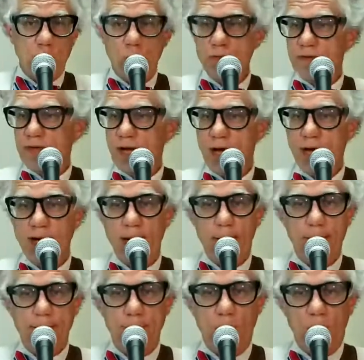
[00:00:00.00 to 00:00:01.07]
We've got it
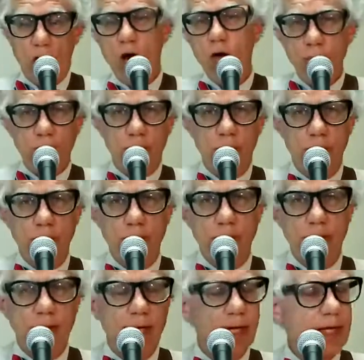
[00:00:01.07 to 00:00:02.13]
all recorded.
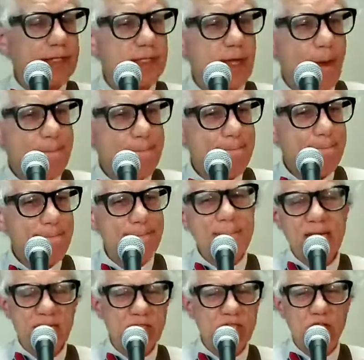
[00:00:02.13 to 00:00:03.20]
It's
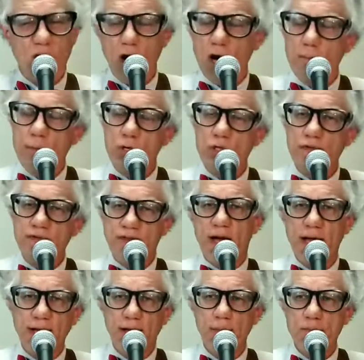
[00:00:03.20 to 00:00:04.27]
mixed, almost
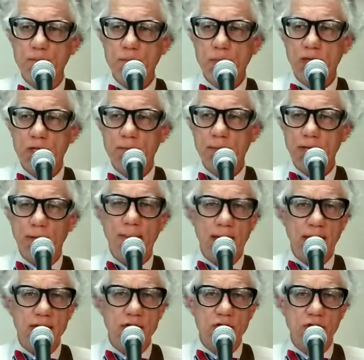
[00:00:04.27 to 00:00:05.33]
final. It's being
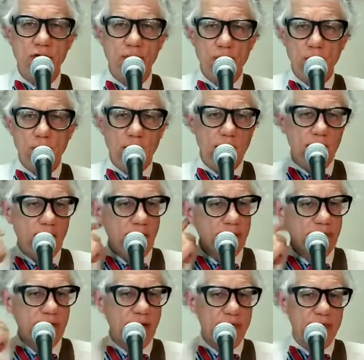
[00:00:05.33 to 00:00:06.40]
mastered. And
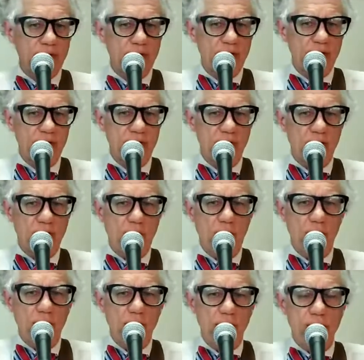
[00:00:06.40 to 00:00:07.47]
I've got the cover
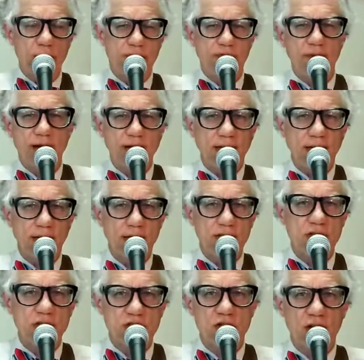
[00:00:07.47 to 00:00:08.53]
all in the final
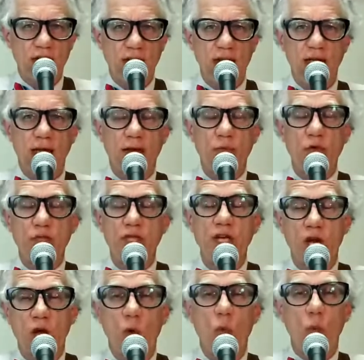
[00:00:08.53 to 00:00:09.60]
edits and checking. And
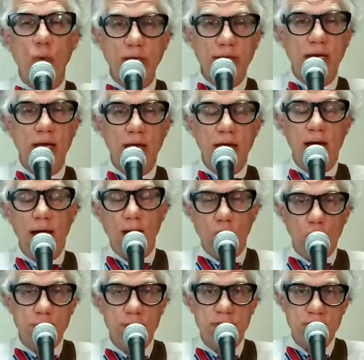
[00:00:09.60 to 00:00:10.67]
within a week, I
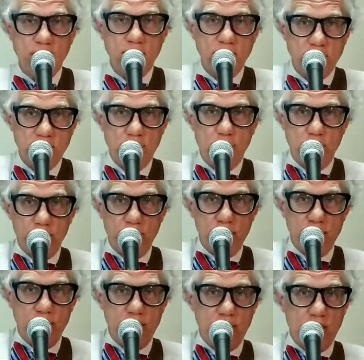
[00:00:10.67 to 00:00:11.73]
hope to send it to the
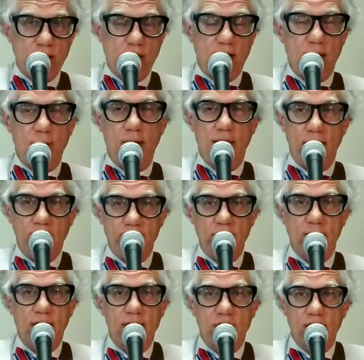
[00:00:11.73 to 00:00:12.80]
printers. And I'm going to have
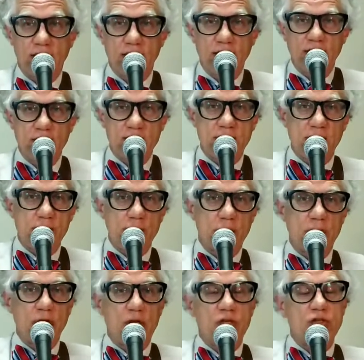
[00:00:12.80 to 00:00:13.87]
it at the end of the summer.
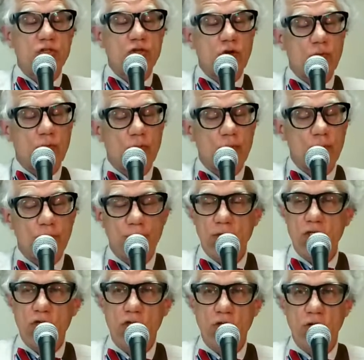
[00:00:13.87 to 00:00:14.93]
So make
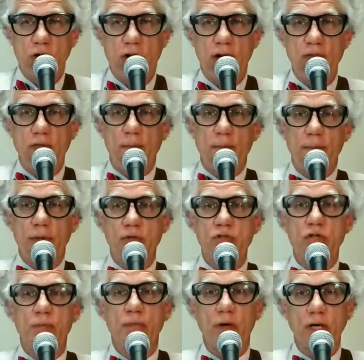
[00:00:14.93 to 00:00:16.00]
sure you're on the Bill
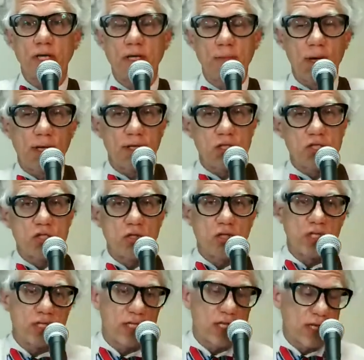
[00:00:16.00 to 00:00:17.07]
Shipper email list so you
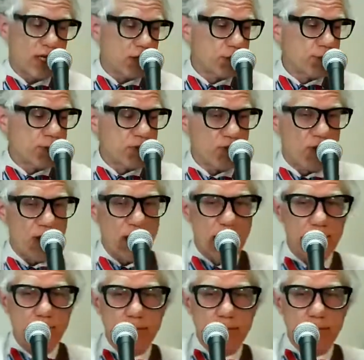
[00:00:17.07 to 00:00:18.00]
get the announcements for that.